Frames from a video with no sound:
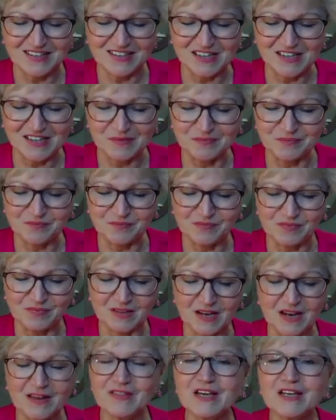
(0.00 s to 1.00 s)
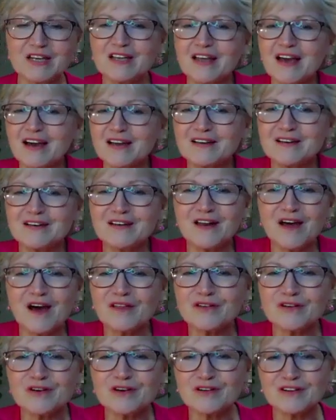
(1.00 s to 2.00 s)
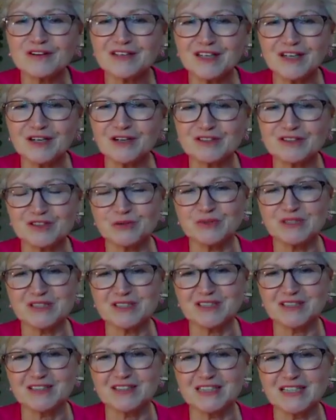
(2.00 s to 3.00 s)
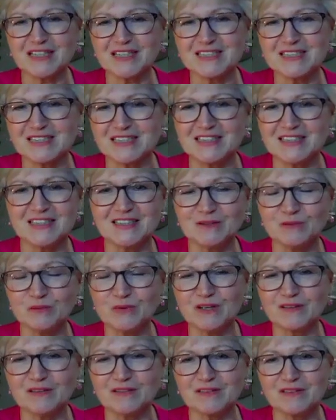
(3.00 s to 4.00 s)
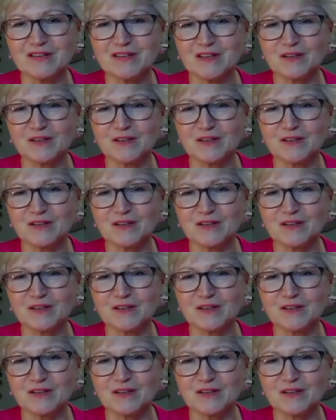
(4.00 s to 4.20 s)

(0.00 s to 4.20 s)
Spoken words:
And then another characteristic that I see with